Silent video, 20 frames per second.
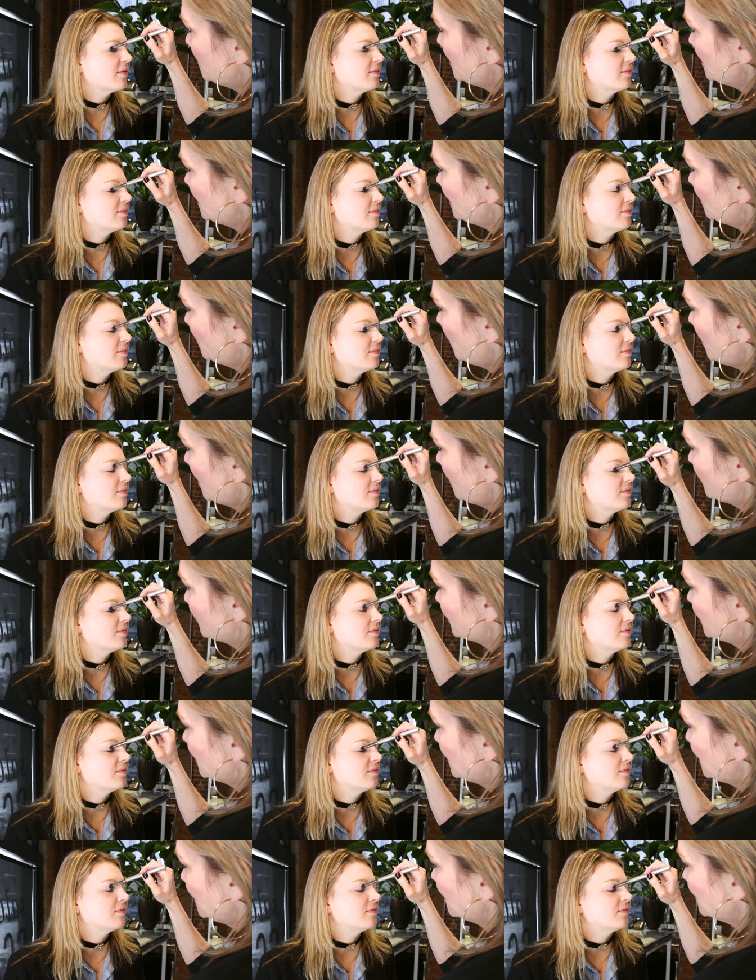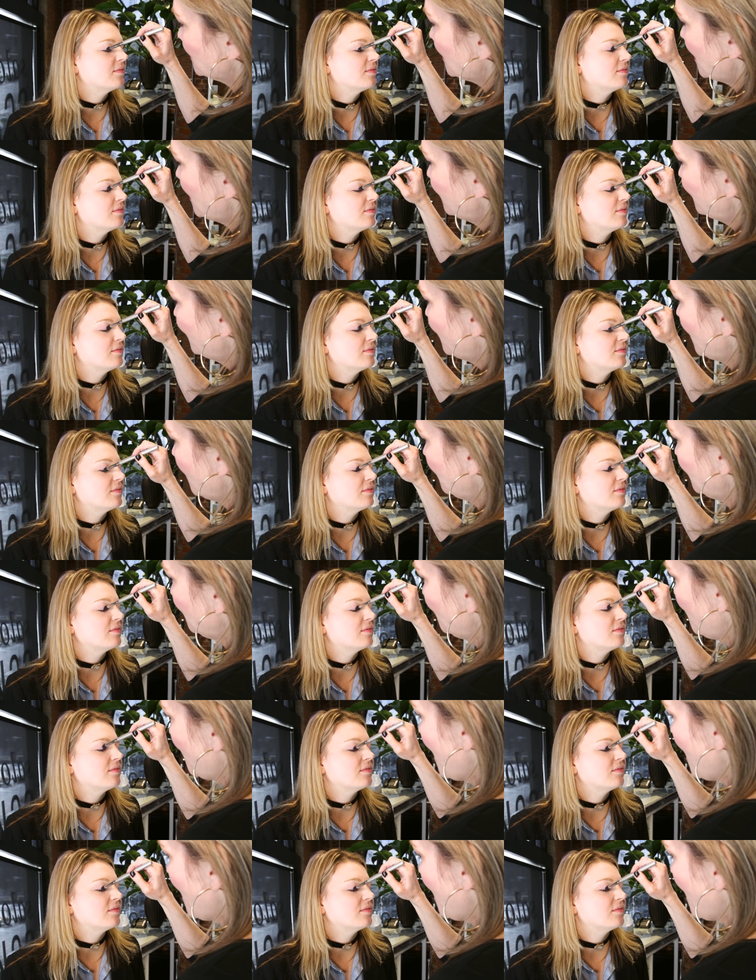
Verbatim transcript: This spring we're seeing a lot of color